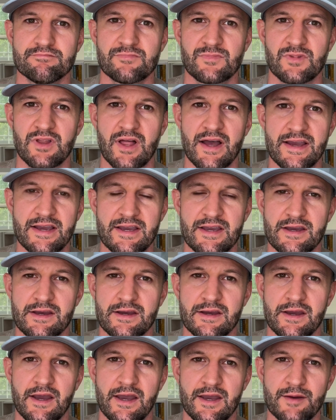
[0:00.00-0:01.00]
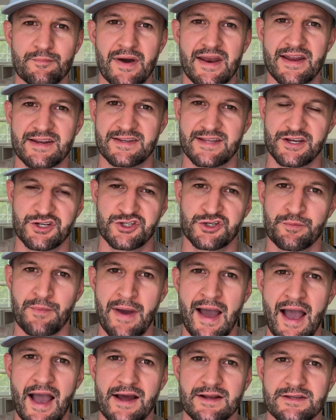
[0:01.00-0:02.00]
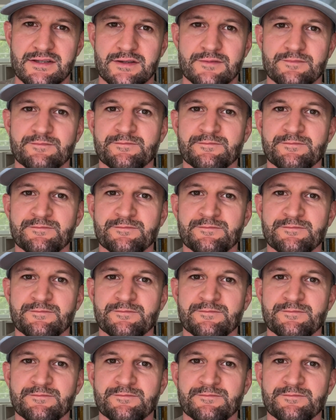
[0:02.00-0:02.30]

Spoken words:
like a meditation mat,